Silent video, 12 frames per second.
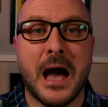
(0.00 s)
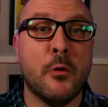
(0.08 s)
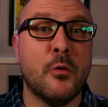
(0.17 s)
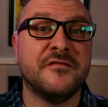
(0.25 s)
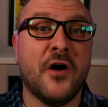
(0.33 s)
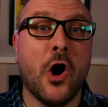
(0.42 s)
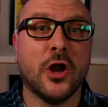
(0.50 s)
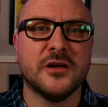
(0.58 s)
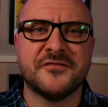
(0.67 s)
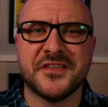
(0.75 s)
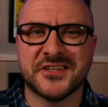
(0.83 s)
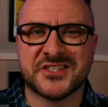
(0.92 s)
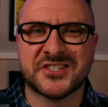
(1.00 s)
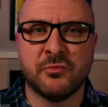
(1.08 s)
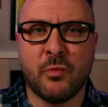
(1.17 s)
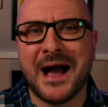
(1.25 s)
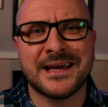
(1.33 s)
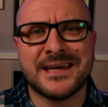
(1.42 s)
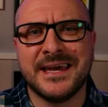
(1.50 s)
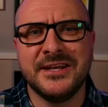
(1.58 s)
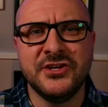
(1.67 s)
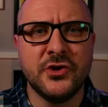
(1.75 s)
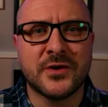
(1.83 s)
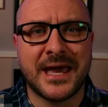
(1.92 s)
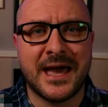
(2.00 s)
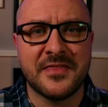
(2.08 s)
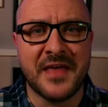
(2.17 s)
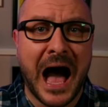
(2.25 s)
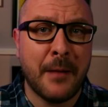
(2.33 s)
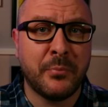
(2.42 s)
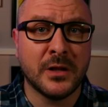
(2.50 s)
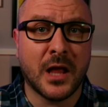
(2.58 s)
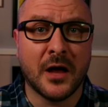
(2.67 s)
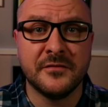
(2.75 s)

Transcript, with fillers: Out of all of the swanky new kit that Apple